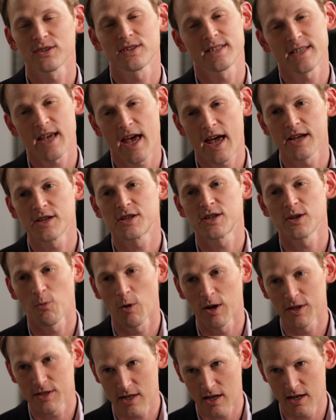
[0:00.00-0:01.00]
say she
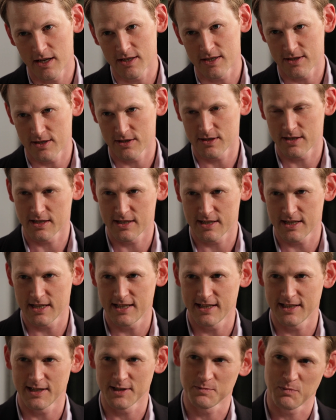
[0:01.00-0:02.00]
wants us to
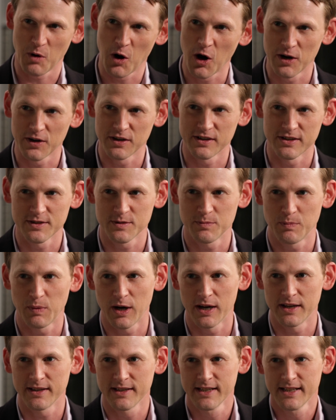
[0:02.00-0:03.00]
succeed as partners,
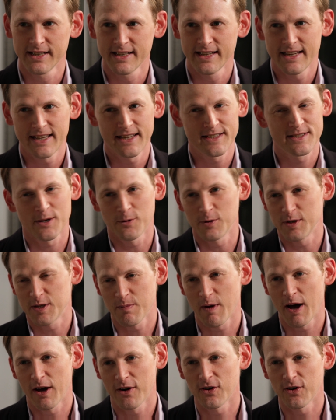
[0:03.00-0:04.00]
but it's always about